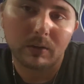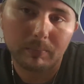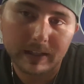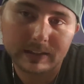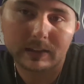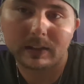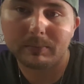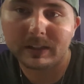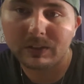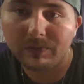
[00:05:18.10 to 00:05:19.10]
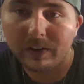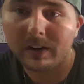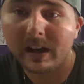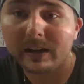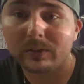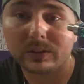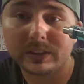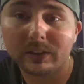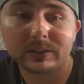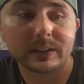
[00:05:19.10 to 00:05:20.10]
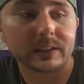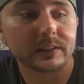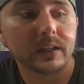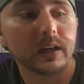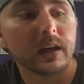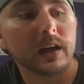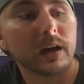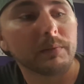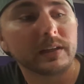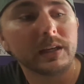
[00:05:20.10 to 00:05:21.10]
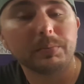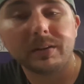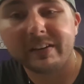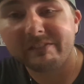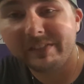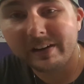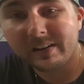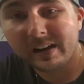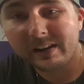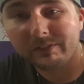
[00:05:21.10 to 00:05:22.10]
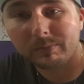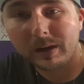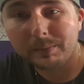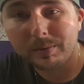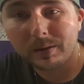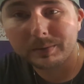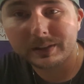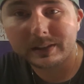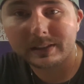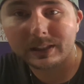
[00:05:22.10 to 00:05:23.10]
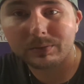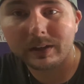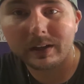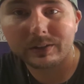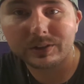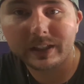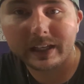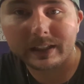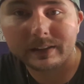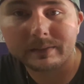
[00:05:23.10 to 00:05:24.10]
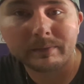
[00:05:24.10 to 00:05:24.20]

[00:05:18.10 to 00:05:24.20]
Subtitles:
basically means Fahrenheit or Celsius. I'm going to keep it on Fahrenheit for my purposes. That's what I understand.